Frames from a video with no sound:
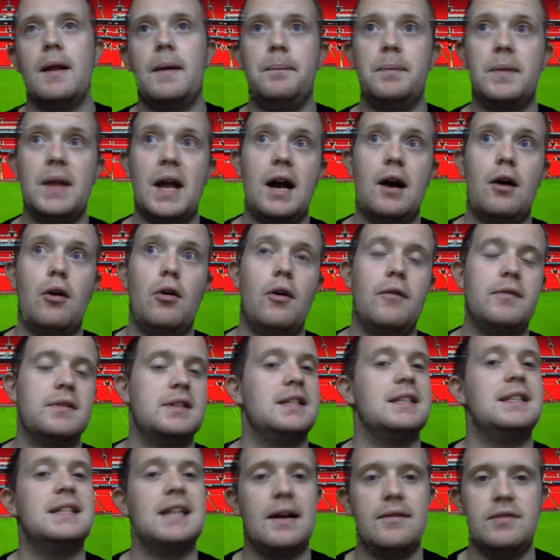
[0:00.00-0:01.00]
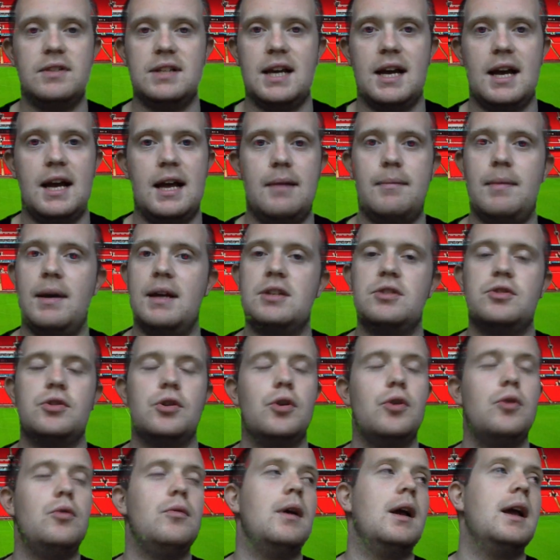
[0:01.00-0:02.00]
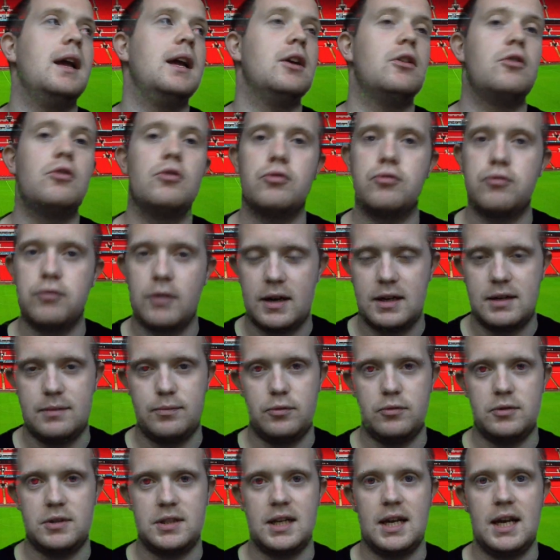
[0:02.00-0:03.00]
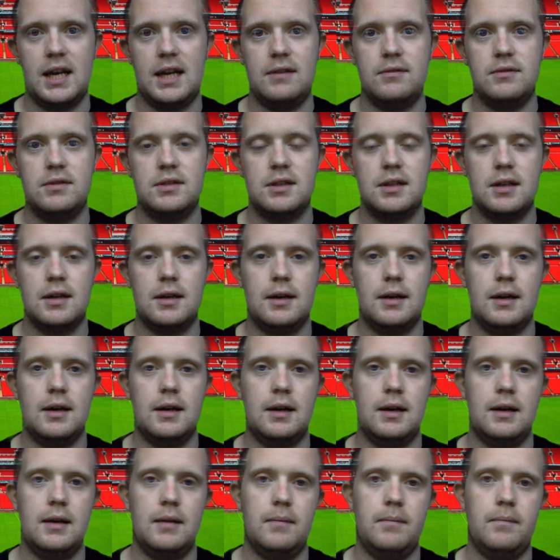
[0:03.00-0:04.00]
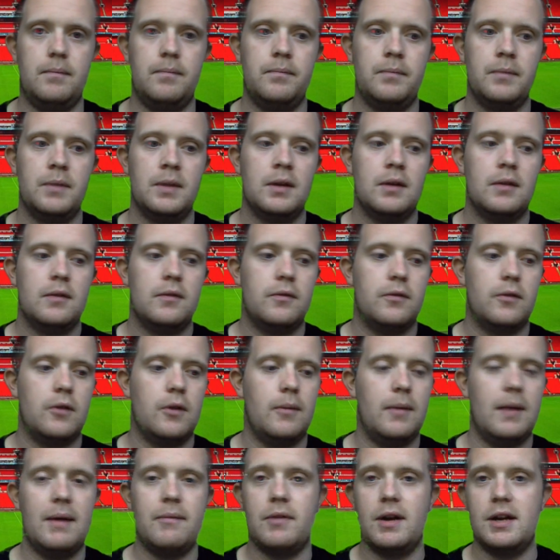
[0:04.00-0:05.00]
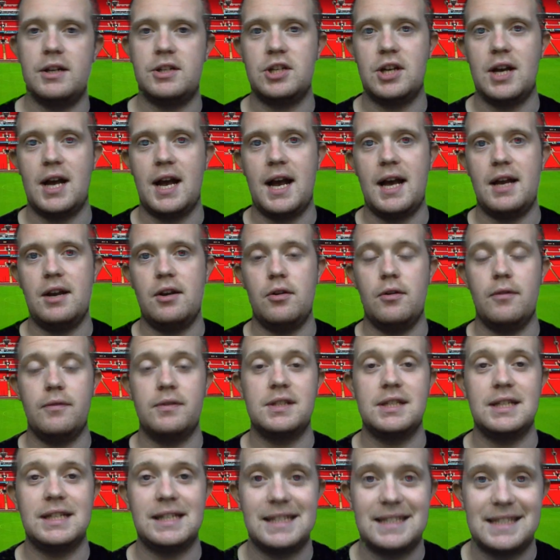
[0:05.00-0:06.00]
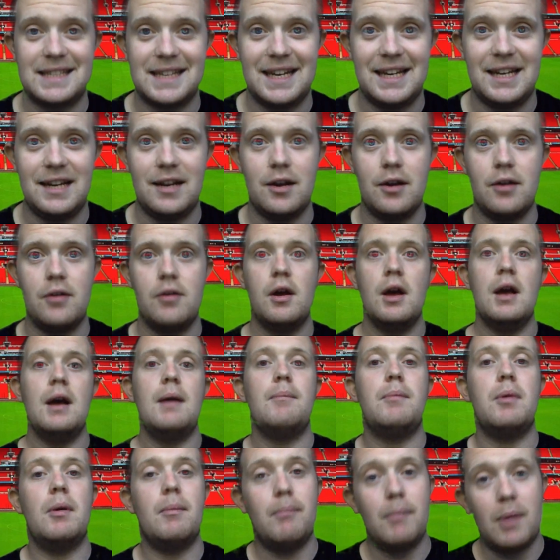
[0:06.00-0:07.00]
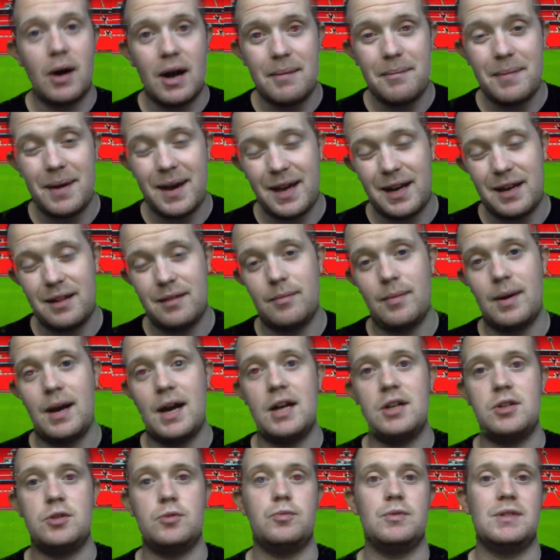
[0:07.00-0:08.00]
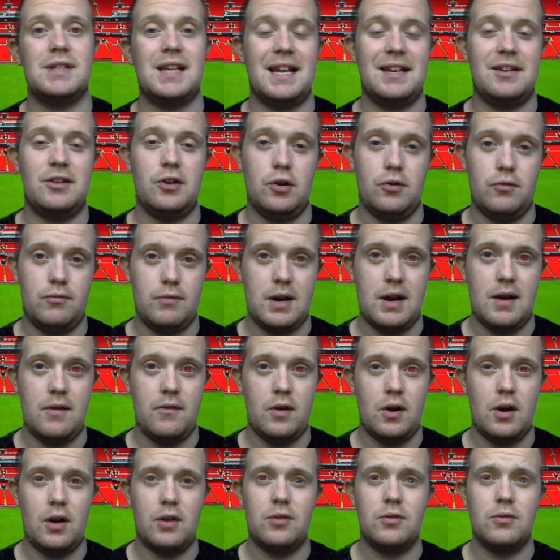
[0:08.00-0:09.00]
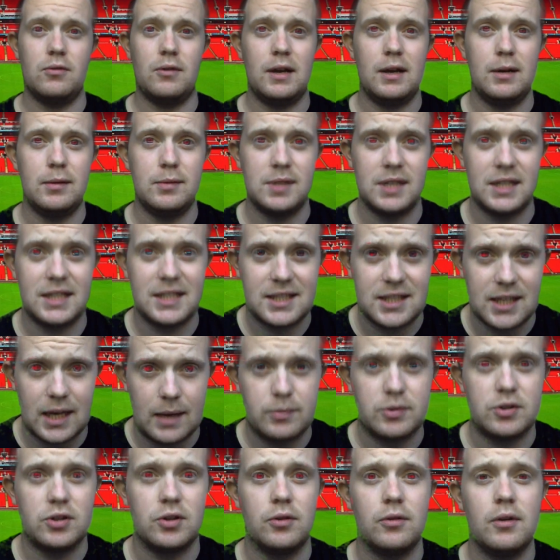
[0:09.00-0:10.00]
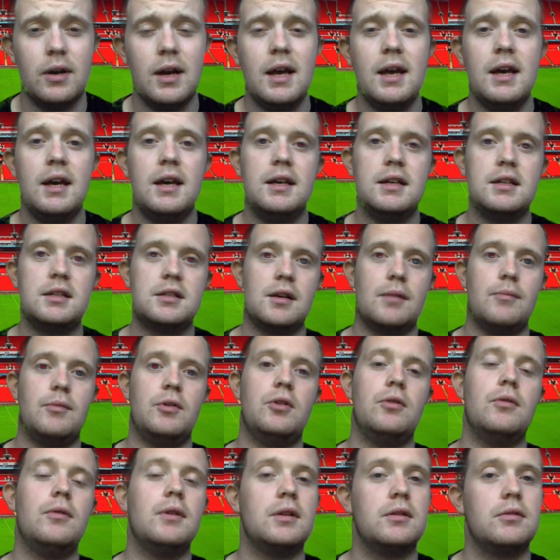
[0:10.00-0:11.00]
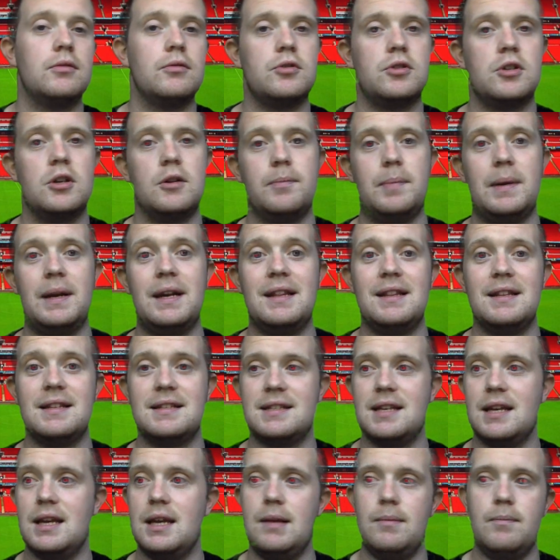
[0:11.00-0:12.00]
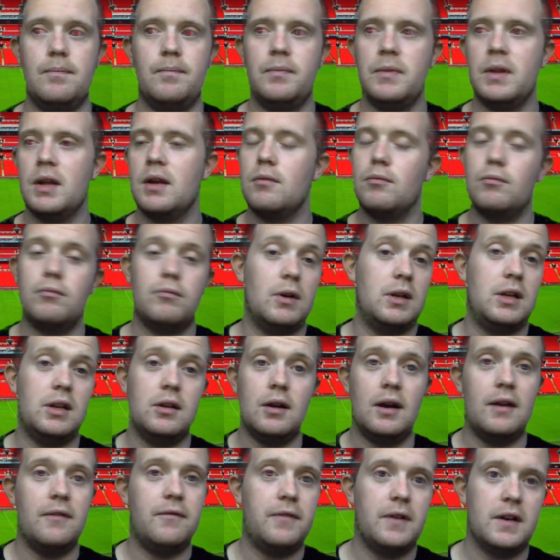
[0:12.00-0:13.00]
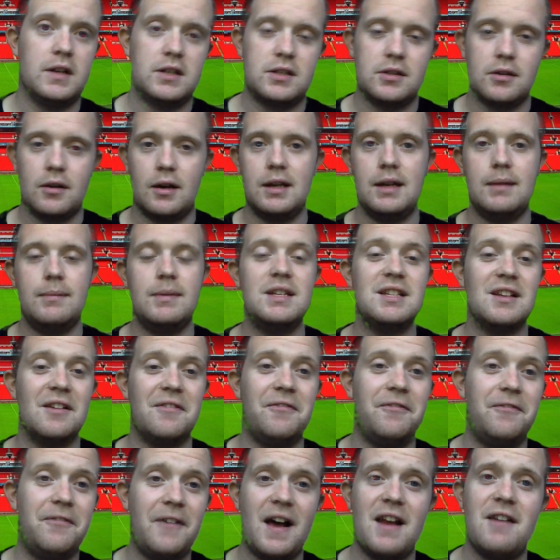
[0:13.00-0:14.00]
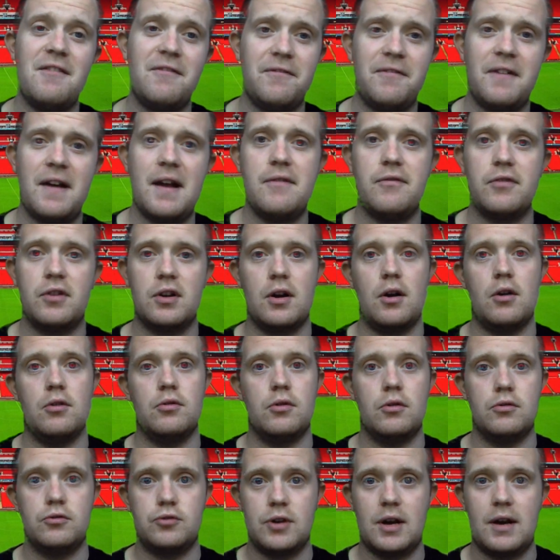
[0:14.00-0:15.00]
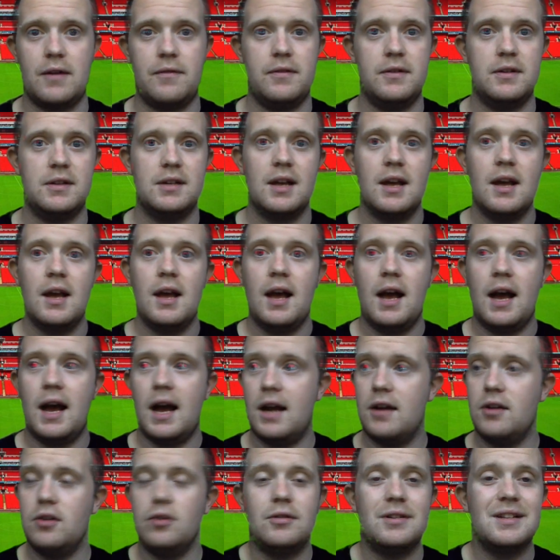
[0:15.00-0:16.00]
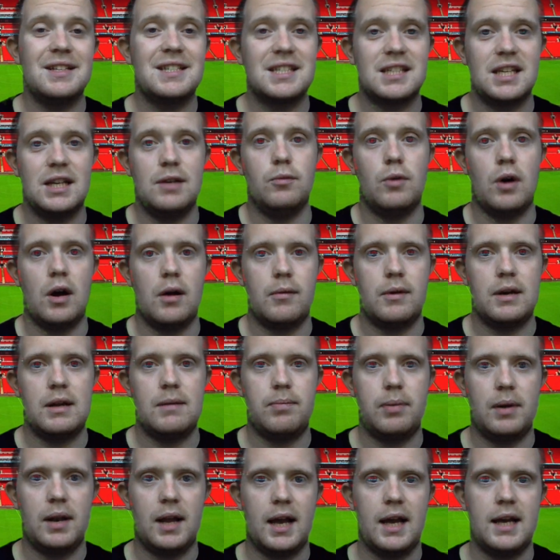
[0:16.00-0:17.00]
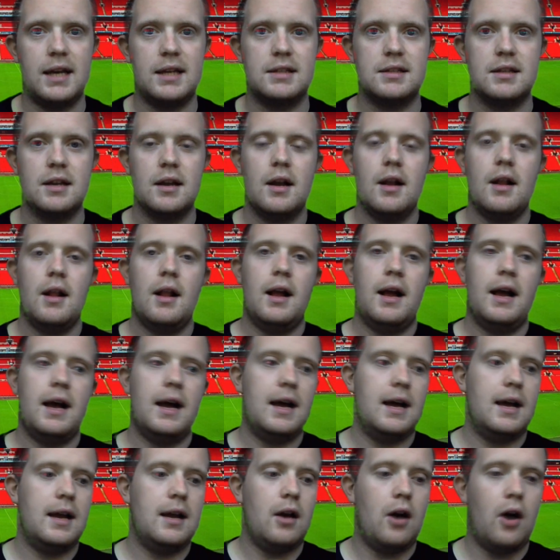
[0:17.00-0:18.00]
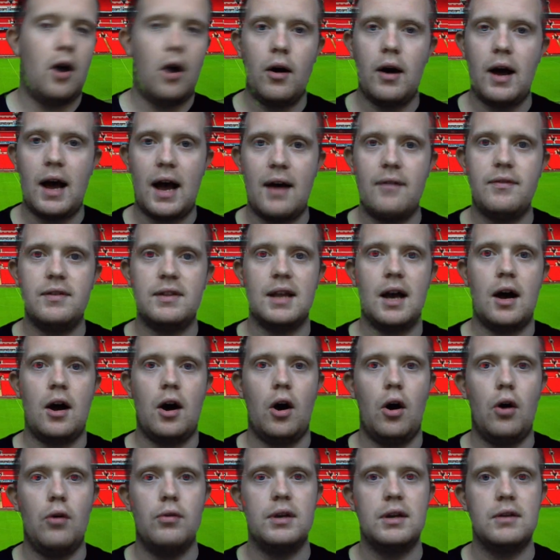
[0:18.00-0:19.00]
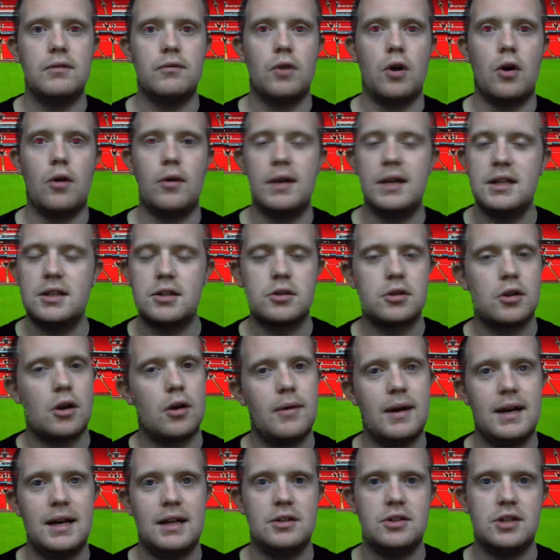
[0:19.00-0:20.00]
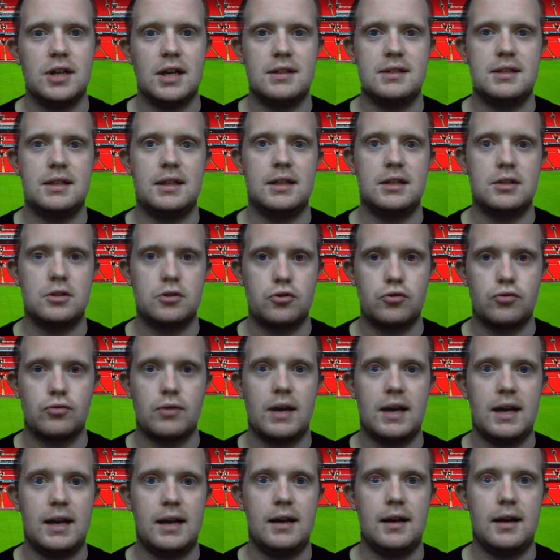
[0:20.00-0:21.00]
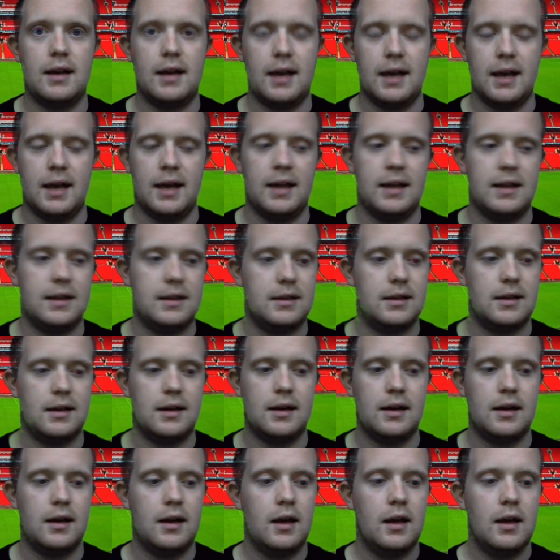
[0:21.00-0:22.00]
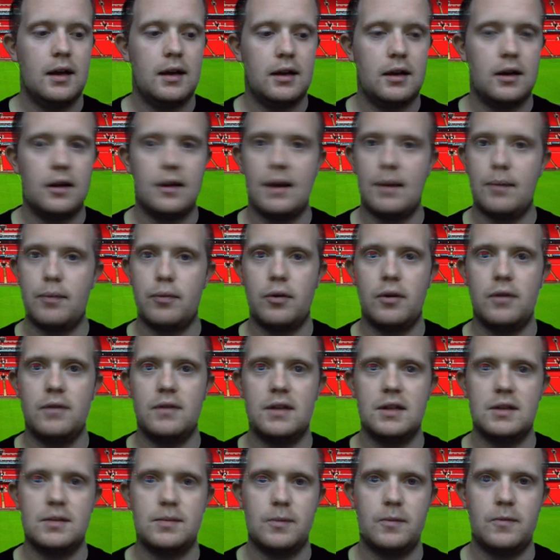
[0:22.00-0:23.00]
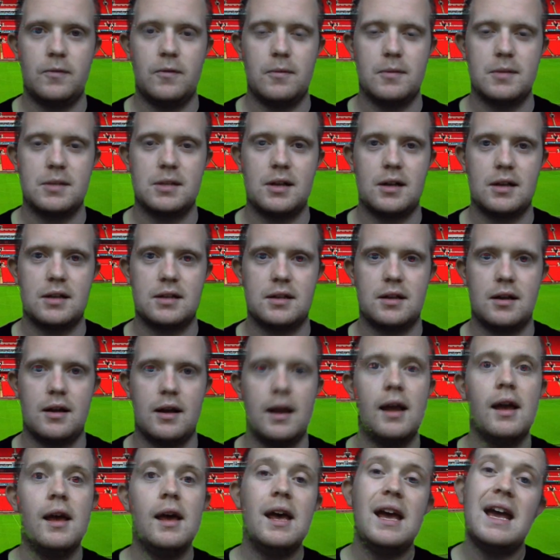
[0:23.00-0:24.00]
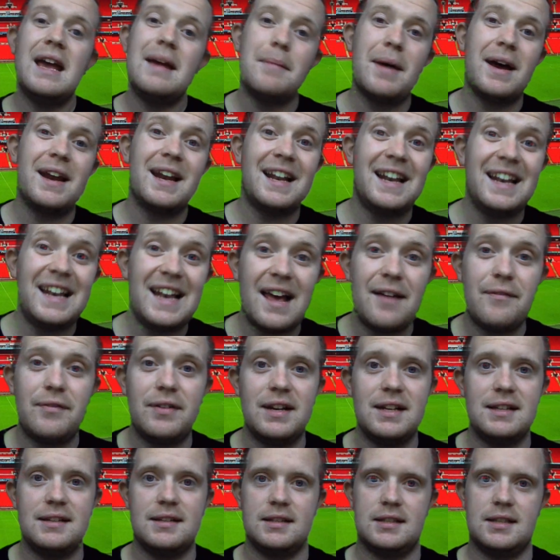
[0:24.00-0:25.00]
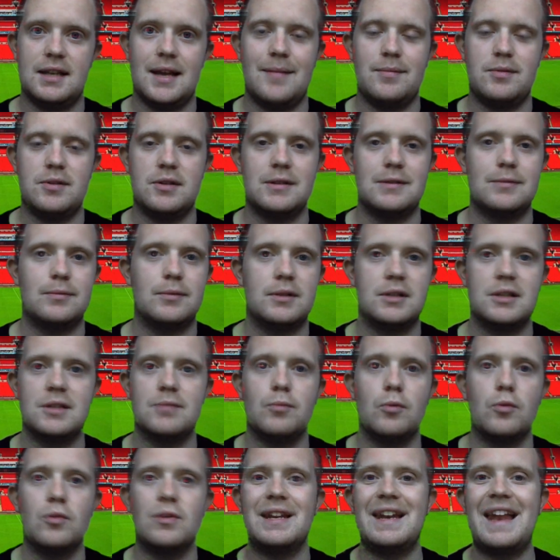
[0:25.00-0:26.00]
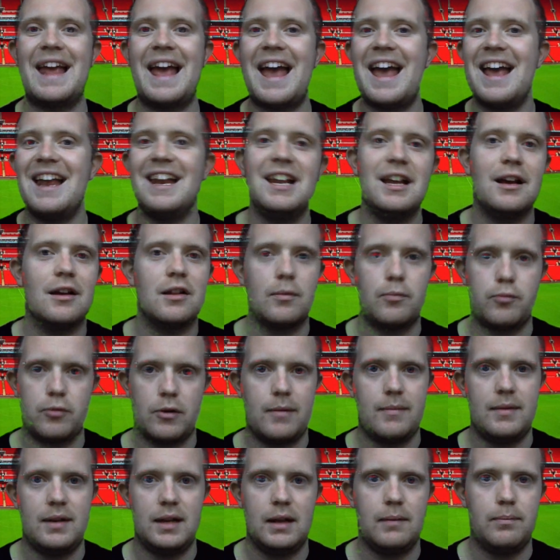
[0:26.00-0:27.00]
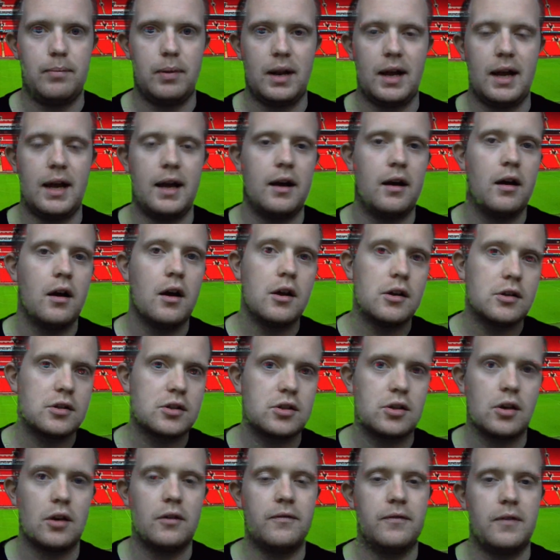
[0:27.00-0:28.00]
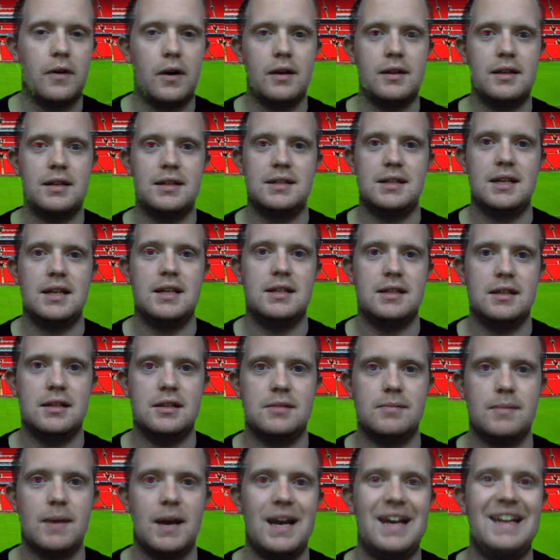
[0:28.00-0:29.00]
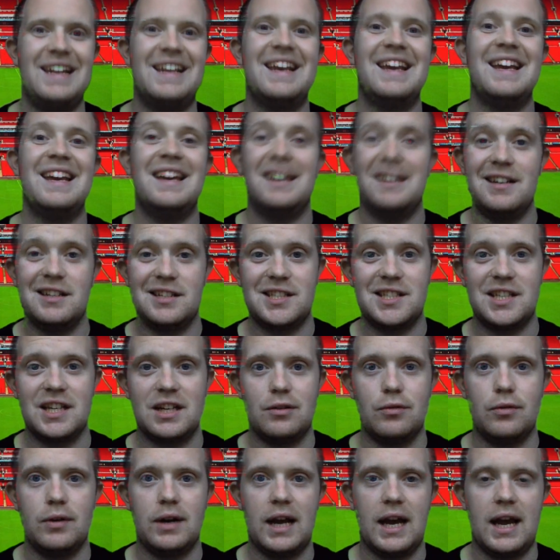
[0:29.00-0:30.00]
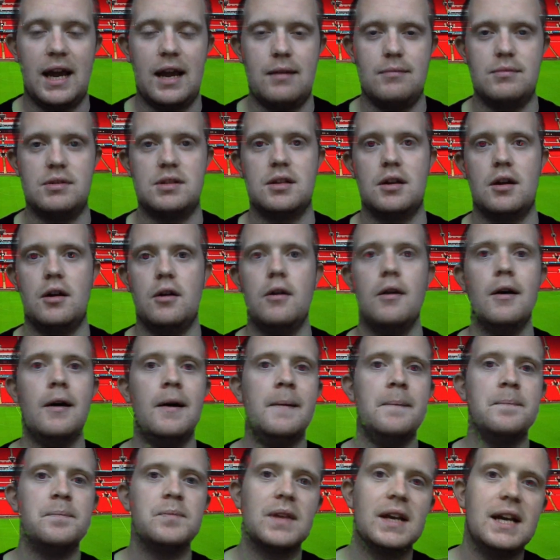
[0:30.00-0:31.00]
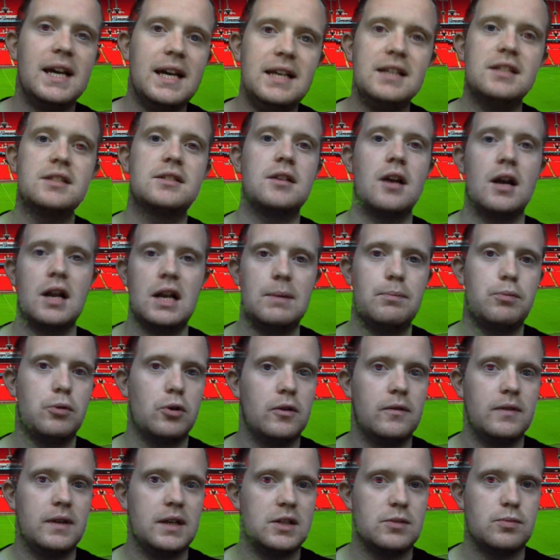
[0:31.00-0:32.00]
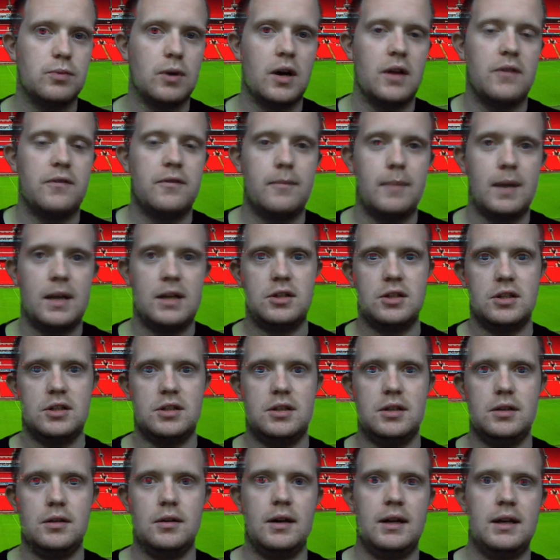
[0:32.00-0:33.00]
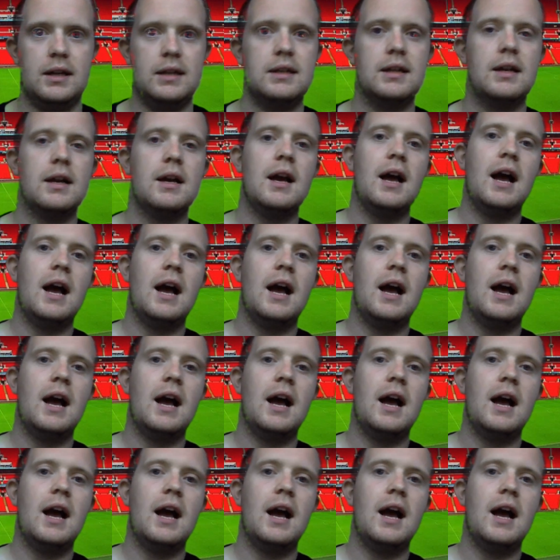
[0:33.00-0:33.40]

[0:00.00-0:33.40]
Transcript: Now, obviously, David De Gea made 2 incredible saves from Emre Can and obviously Coutinho. But my man of the match was Ander Herrera. I thought he was exceptional. He's someone who I thought should have been in the team when United first signed him. He's a fan favourite at Old Trafford, and you can see why when he plays. Having that holding role, he's so energetic, it's great. And, that proved in his performance last night. He made 11 interceptions, which is more than any other Premier League player so far this season has made in a single game. So he's certainly proving his worth for Manchester United.